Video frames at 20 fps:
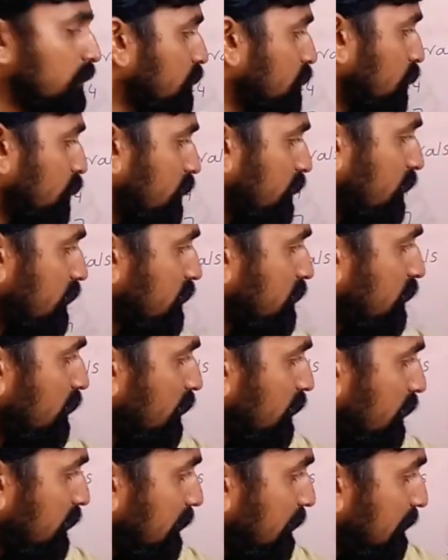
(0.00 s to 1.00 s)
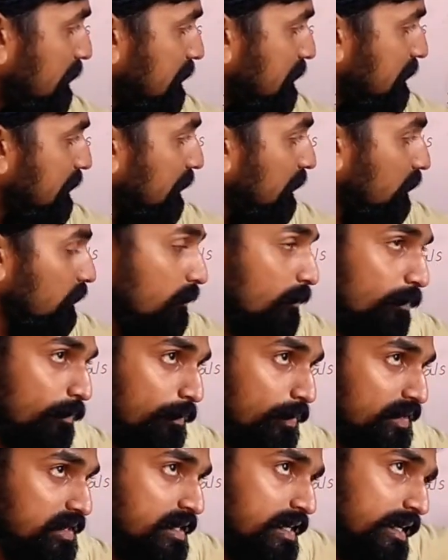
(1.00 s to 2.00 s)
So this is
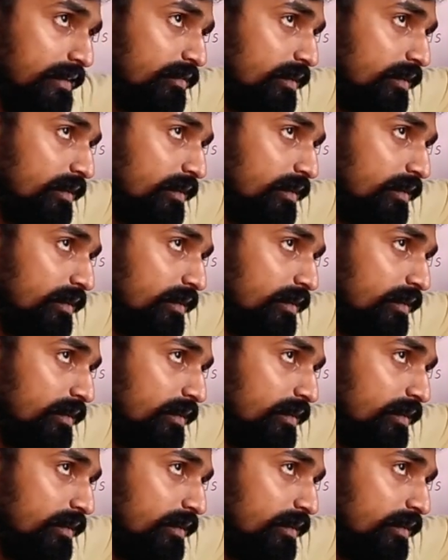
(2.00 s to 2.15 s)
preceding